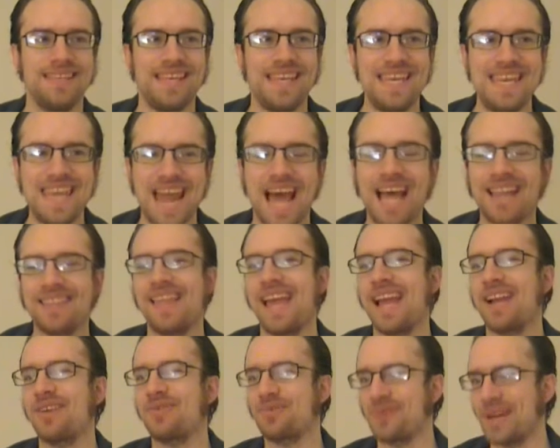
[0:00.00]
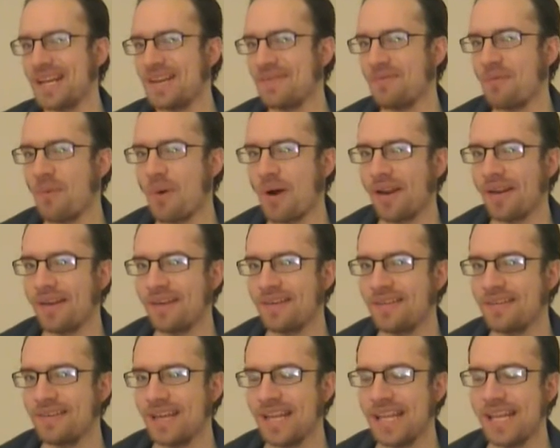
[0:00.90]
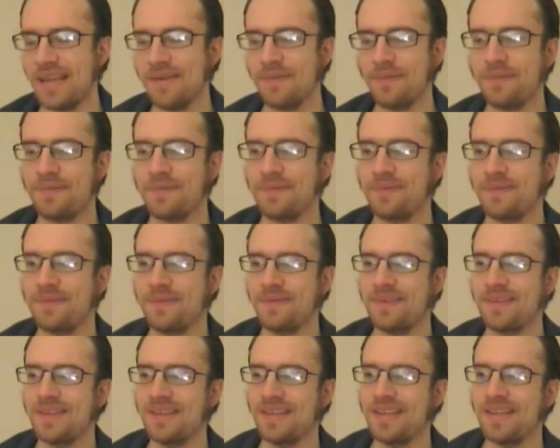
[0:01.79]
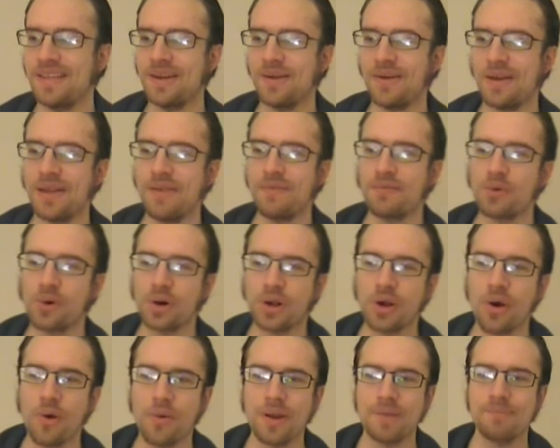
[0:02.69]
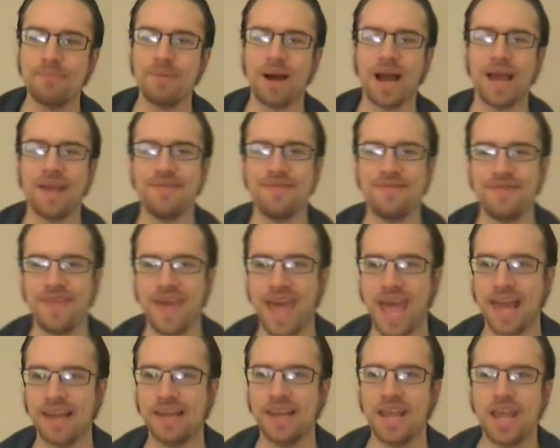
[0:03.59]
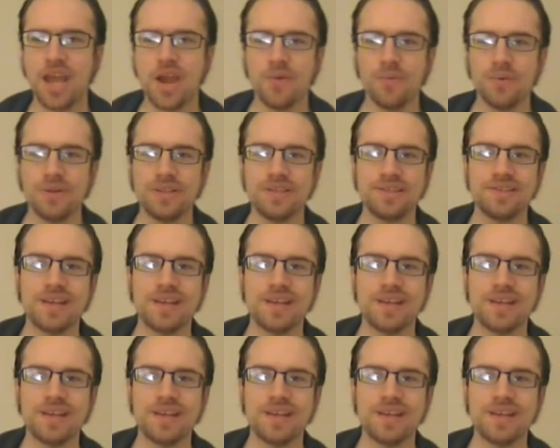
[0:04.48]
Not that great of one, if, you know, if we're going by that. Which is